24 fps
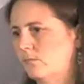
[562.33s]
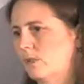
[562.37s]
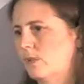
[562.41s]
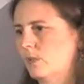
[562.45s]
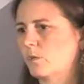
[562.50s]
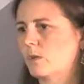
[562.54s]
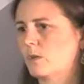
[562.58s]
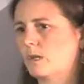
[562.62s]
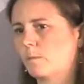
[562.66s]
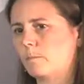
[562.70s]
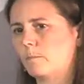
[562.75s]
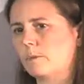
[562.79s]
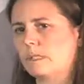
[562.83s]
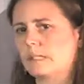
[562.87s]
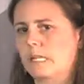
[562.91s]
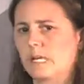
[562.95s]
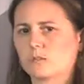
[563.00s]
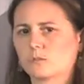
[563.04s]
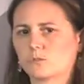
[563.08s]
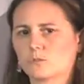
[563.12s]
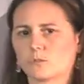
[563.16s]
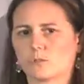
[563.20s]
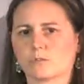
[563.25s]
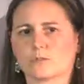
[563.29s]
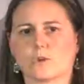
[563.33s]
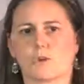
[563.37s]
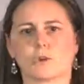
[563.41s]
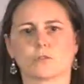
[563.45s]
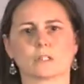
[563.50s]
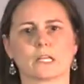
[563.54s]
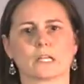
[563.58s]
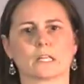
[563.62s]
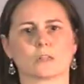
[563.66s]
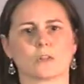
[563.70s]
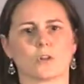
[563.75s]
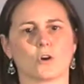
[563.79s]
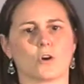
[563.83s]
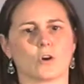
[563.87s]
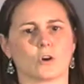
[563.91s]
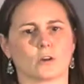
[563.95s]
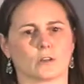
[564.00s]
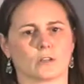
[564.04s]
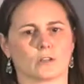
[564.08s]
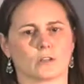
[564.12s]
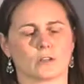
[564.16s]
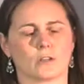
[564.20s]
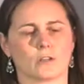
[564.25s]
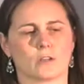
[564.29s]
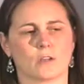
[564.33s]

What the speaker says: They went up and down sort of all night long.